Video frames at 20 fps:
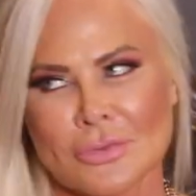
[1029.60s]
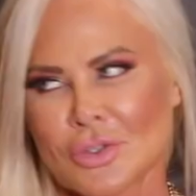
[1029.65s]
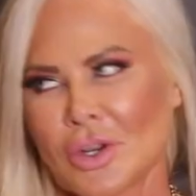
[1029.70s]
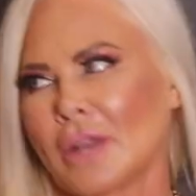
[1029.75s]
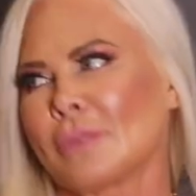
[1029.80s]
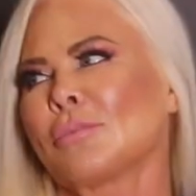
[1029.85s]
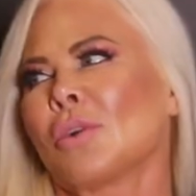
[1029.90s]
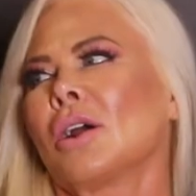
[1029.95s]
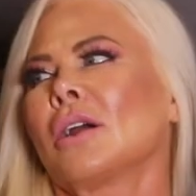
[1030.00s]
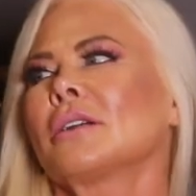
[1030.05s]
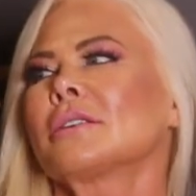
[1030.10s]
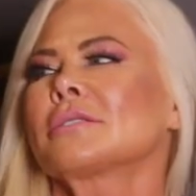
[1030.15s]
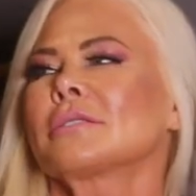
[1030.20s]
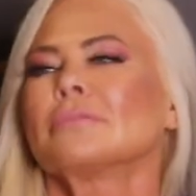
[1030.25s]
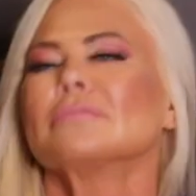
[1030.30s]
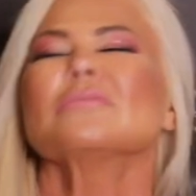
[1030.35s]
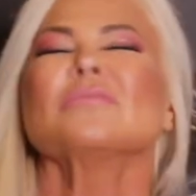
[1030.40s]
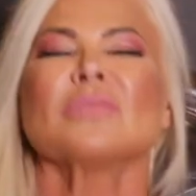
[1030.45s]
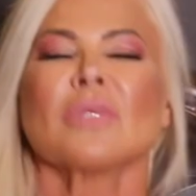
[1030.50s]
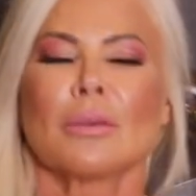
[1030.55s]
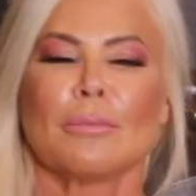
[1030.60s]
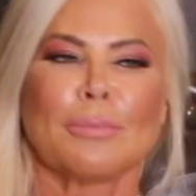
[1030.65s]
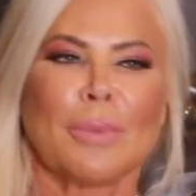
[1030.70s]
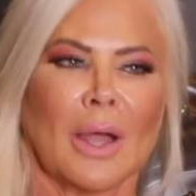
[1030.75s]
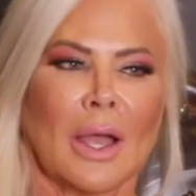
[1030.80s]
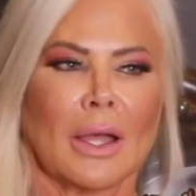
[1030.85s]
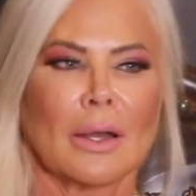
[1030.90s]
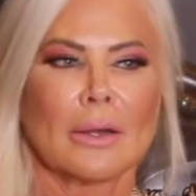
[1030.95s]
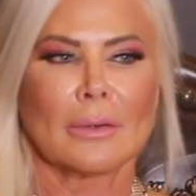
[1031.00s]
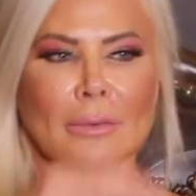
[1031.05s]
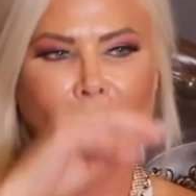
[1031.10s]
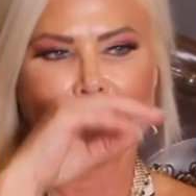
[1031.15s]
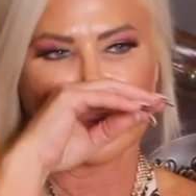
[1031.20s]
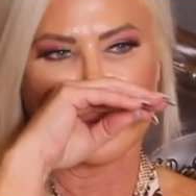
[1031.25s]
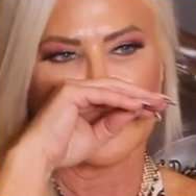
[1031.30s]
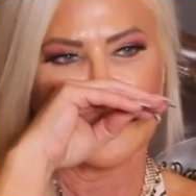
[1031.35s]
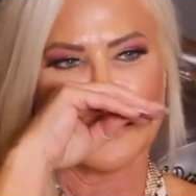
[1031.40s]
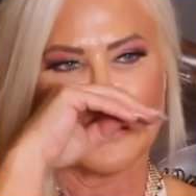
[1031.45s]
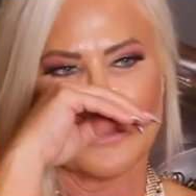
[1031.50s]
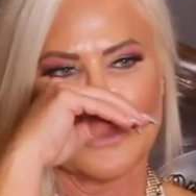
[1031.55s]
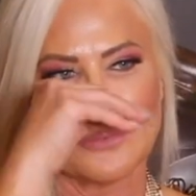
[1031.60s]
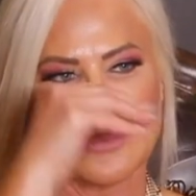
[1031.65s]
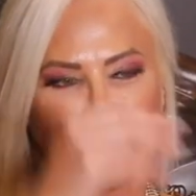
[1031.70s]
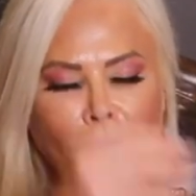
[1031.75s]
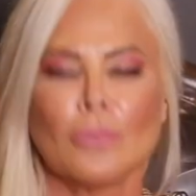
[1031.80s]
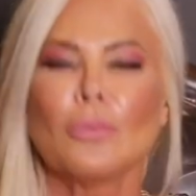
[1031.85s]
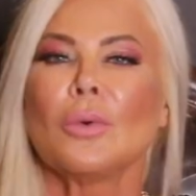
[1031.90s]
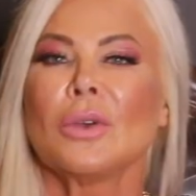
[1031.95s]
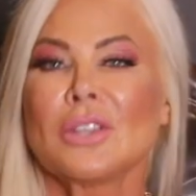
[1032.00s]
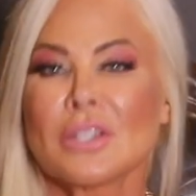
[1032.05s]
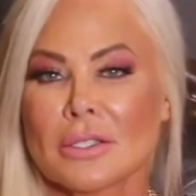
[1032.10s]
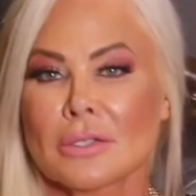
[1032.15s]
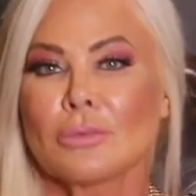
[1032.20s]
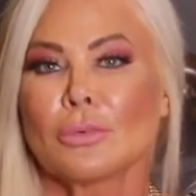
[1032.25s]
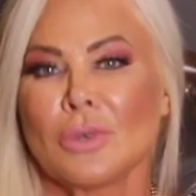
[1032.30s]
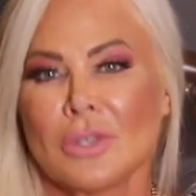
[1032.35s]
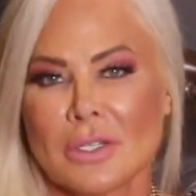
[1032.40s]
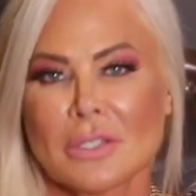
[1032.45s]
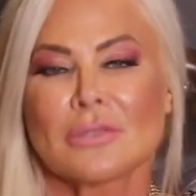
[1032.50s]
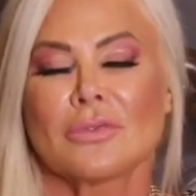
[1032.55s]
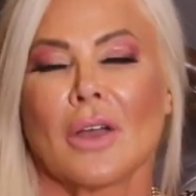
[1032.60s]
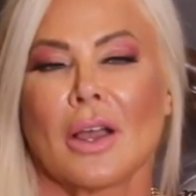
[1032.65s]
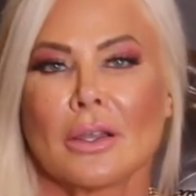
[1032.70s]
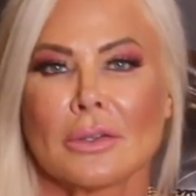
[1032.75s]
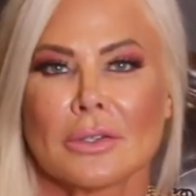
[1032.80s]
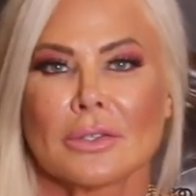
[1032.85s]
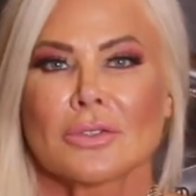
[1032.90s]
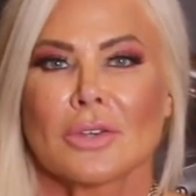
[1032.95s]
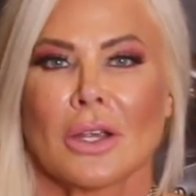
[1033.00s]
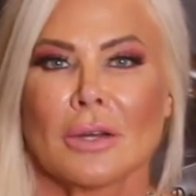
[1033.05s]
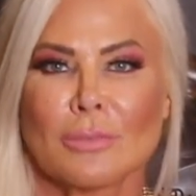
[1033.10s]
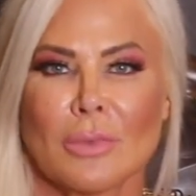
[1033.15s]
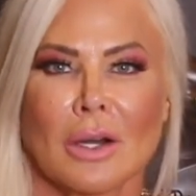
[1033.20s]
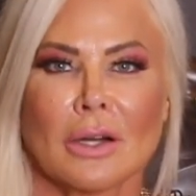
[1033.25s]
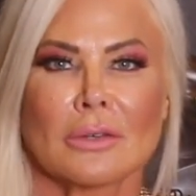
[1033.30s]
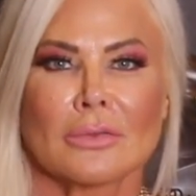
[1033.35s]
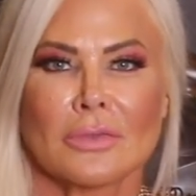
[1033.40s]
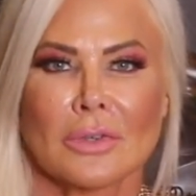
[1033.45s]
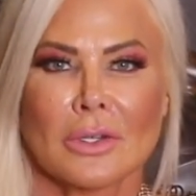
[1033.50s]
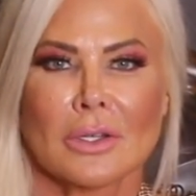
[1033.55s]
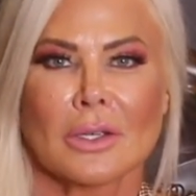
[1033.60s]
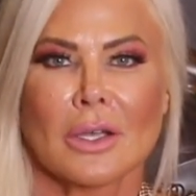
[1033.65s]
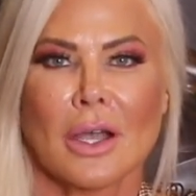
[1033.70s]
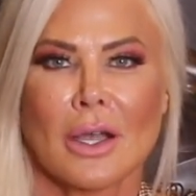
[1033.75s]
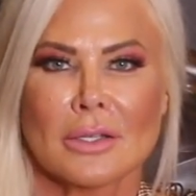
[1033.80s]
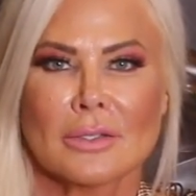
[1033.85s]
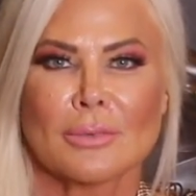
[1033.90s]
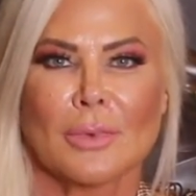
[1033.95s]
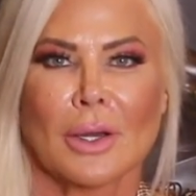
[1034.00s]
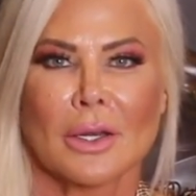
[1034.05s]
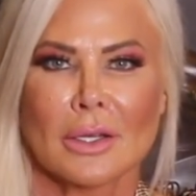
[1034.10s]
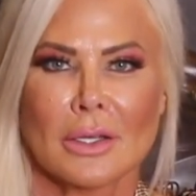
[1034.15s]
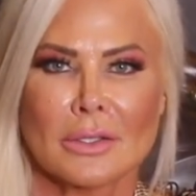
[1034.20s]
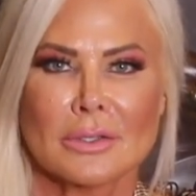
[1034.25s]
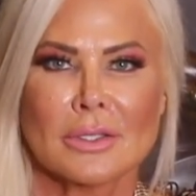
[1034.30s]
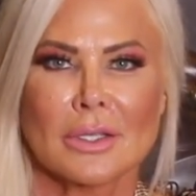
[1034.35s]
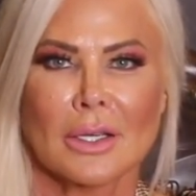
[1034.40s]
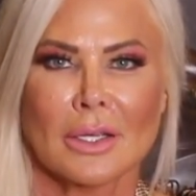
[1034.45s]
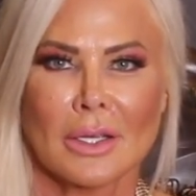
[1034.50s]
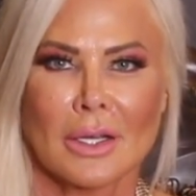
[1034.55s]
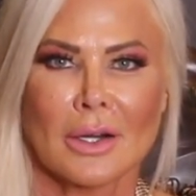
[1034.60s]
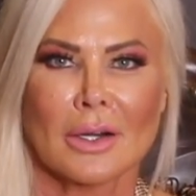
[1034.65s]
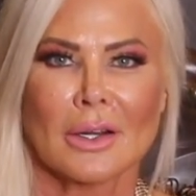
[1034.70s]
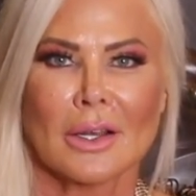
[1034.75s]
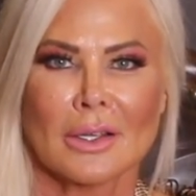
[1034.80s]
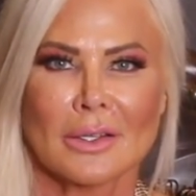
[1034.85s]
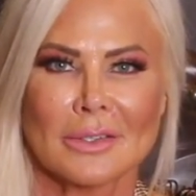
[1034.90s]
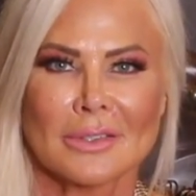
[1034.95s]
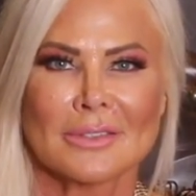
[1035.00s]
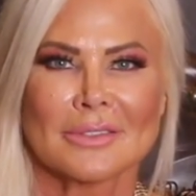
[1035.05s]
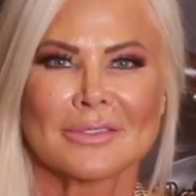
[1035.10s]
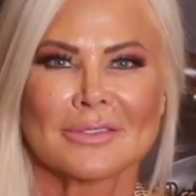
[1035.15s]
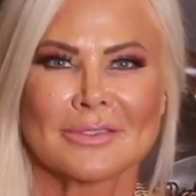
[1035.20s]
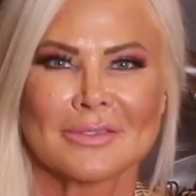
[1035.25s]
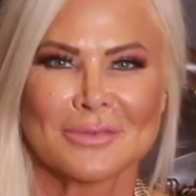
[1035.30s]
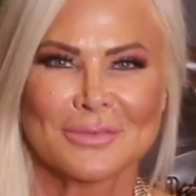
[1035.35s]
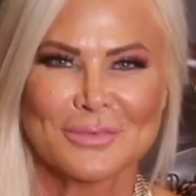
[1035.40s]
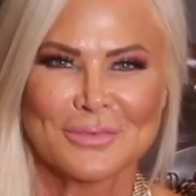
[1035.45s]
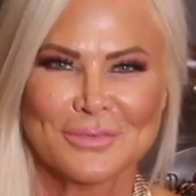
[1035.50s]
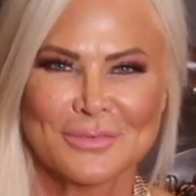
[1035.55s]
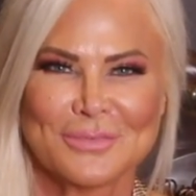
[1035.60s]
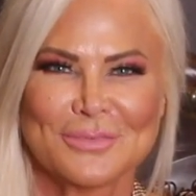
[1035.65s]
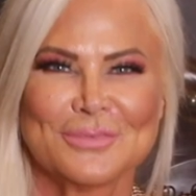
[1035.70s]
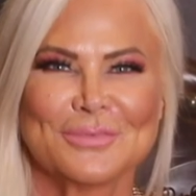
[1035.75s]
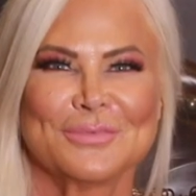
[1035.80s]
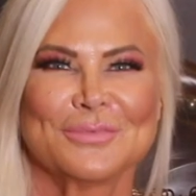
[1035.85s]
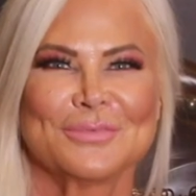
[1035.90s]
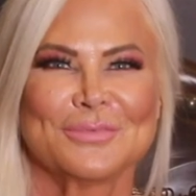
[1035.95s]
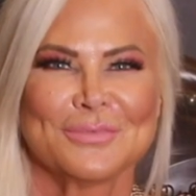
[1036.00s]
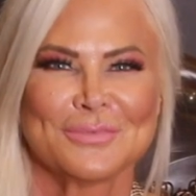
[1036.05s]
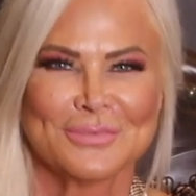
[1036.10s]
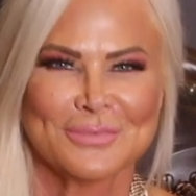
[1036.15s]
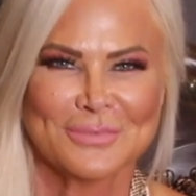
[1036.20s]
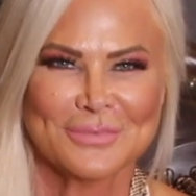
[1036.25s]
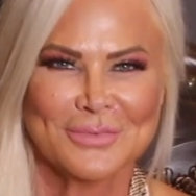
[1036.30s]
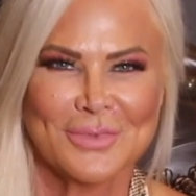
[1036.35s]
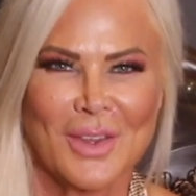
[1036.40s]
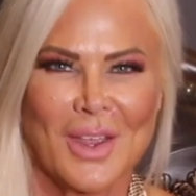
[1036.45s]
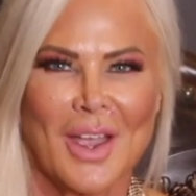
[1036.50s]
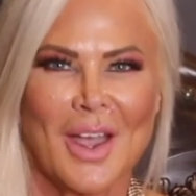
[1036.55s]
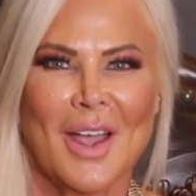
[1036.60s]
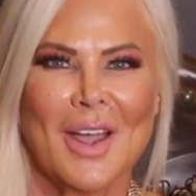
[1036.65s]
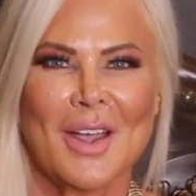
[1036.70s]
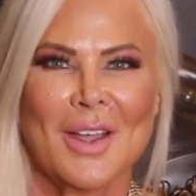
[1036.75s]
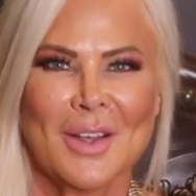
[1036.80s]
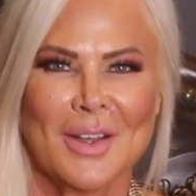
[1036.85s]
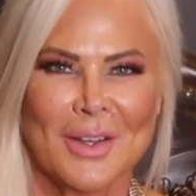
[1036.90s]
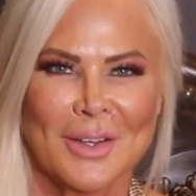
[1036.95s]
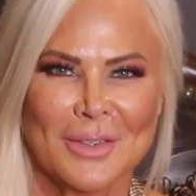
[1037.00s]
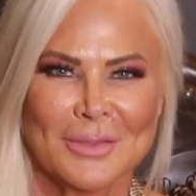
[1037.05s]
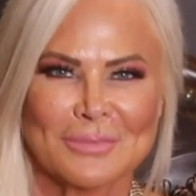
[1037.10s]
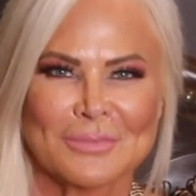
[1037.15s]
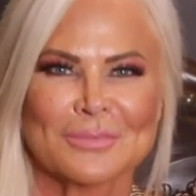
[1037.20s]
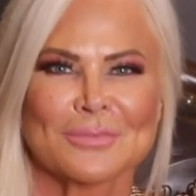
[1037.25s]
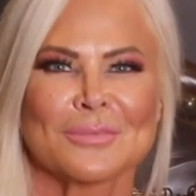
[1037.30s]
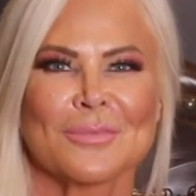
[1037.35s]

of trademarks, but we just filed the trademark for the cosmetic and skincare line. Woo-hoo. Yeah.